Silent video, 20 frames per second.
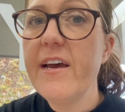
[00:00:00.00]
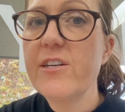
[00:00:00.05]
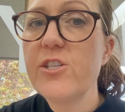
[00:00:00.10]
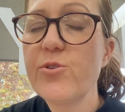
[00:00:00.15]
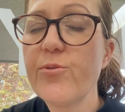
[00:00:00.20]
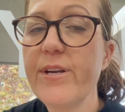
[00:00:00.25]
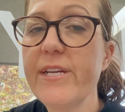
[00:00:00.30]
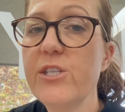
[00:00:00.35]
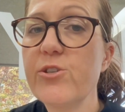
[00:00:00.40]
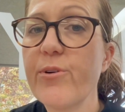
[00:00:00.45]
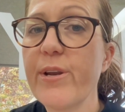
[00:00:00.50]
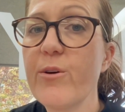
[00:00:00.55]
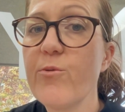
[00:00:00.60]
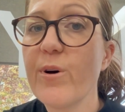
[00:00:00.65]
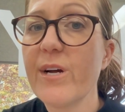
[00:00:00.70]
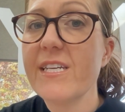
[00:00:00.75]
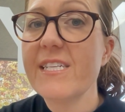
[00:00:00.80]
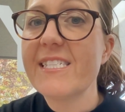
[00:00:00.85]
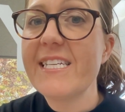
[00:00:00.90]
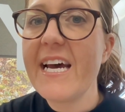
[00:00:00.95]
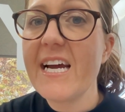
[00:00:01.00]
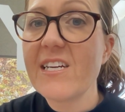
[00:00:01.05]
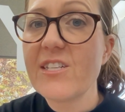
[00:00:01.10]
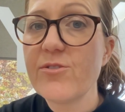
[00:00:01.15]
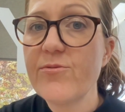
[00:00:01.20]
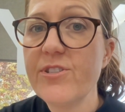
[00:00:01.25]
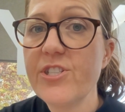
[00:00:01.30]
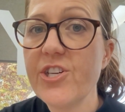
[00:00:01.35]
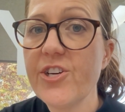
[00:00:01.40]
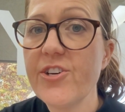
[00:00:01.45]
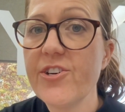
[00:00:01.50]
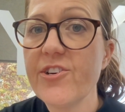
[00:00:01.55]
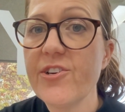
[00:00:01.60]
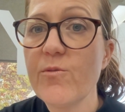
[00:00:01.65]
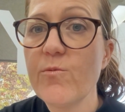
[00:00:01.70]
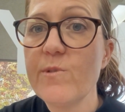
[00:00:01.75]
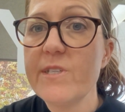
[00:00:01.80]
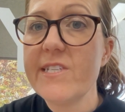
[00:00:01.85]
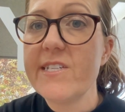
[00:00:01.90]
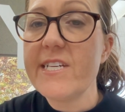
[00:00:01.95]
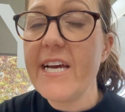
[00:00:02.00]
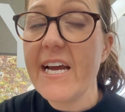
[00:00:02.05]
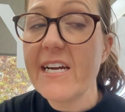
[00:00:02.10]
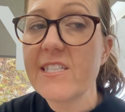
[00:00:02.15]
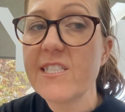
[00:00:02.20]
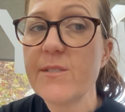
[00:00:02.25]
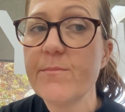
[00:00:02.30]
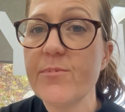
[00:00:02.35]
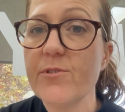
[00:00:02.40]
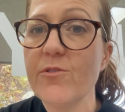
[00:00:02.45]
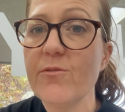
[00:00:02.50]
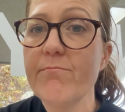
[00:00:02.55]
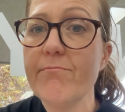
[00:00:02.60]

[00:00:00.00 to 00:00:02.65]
2021 tax return was taxable,